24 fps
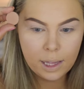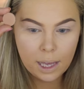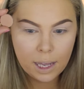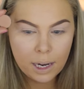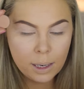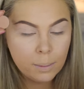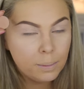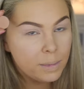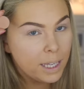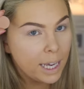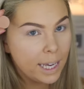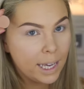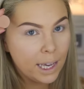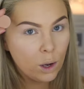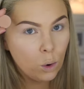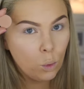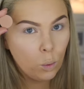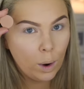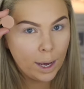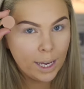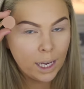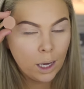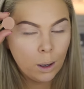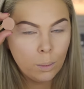Then I'm taking
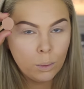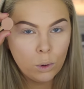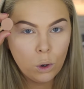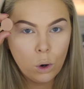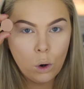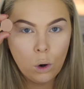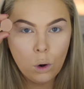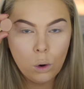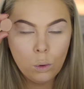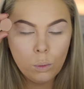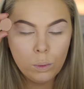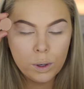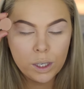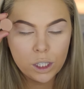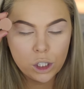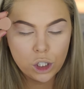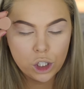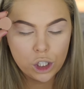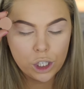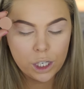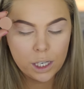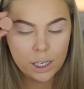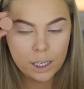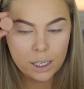Wake Up Call,
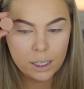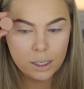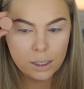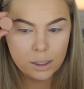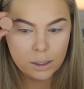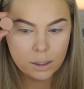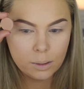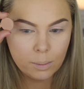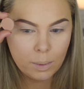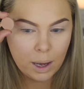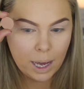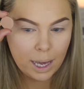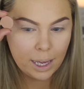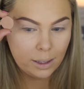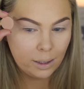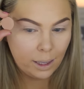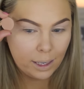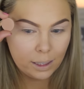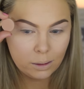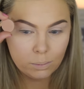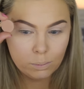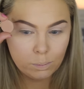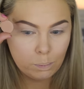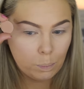which is my
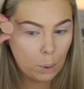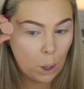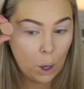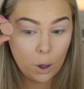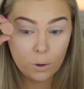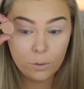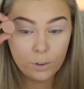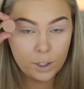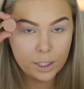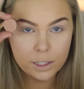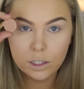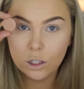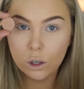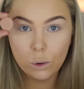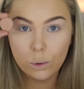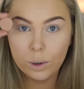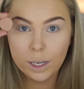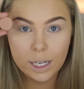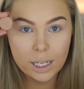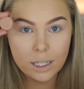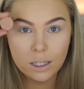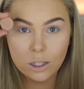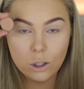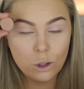like perfect
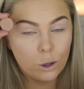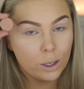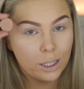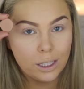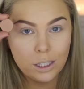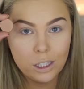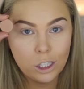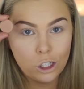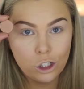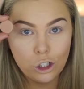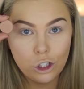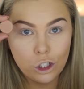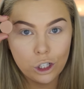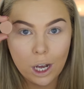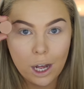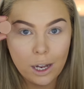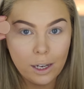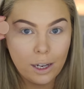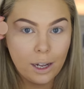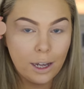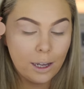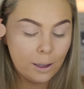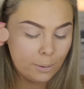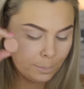crease transition
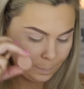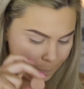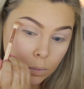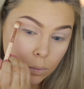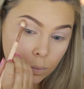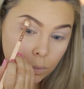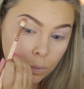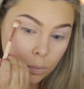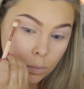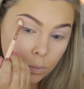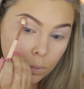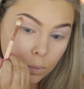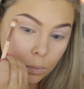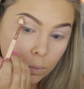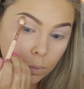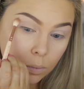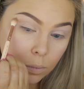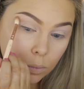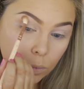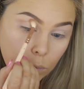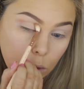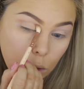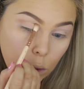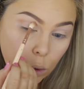color.
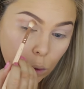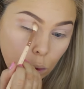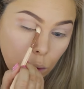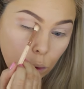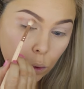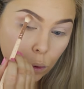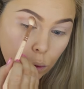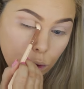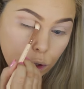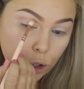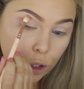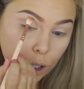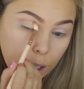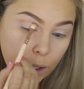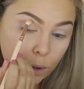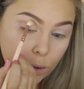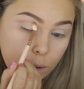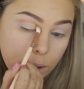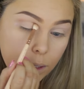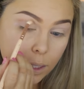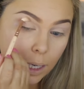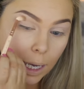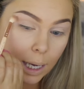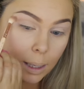Oh, should I
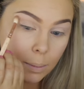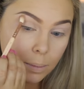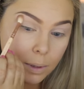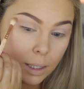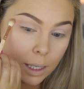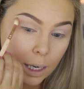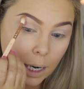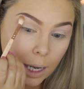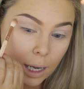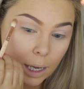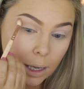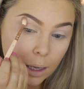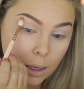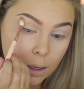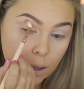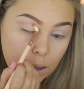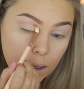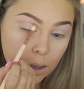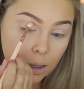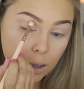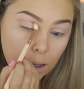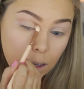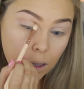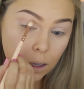use Tate today?
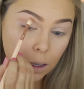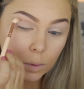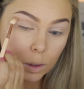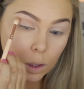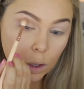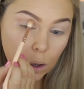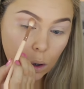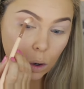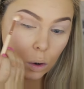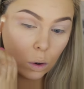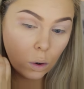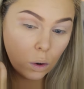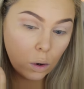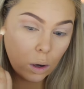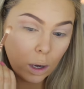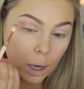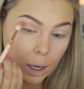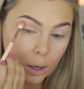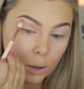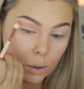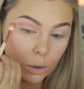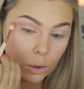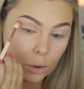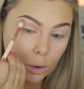Oh,
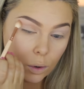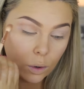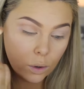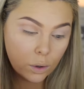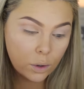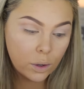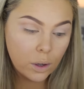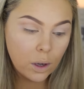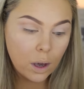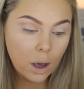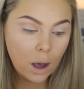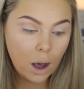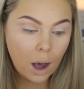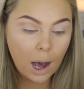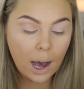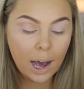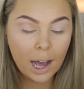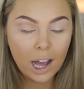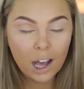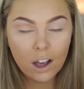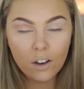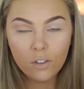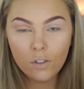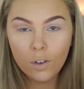I don't know.
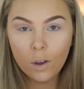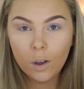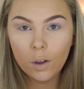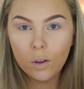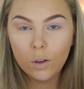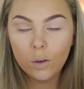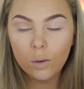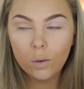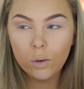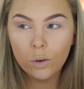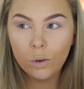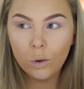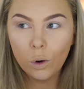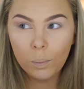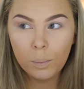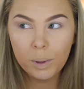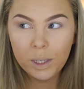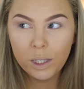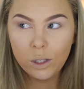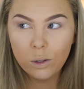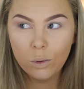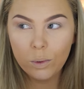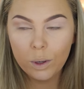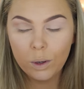I have not
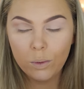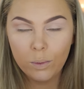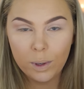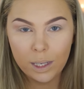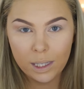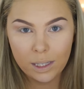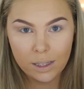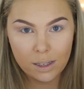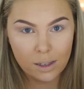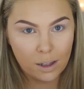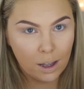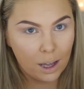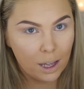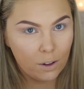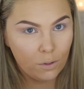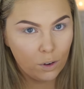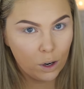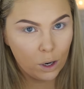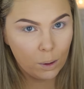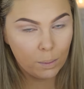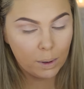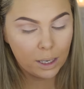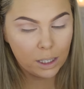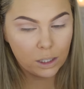been doing winged liner
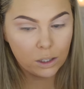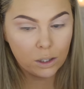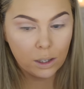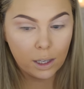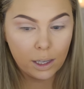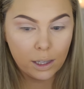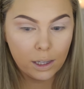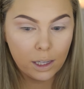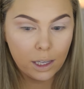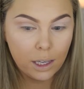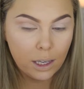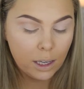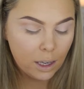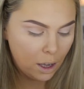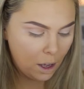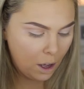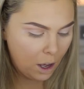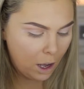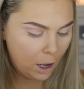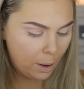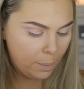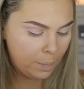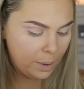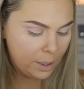very much lately.
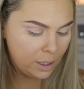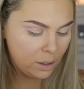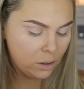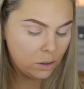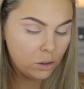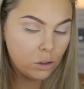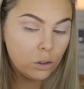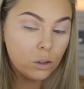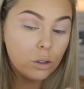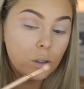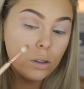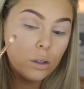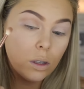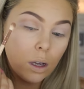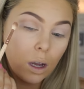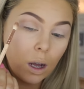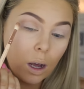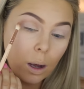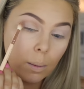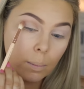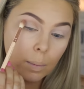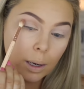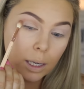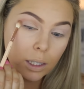
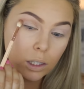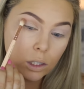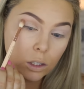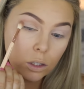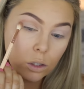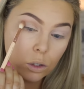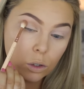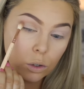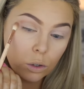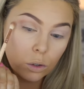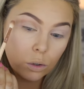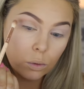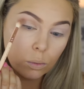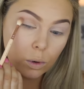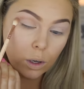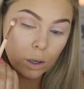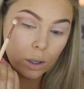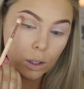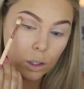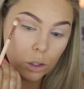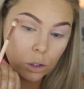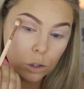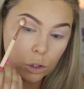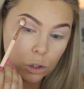I might just do what
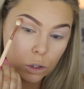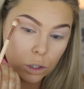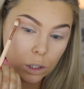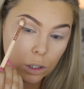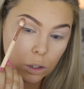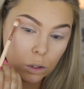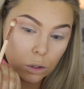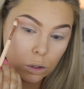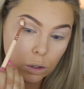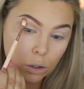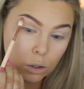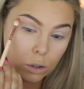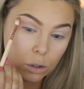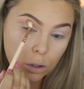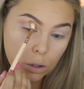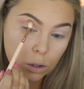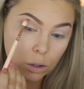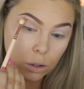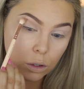I usually do.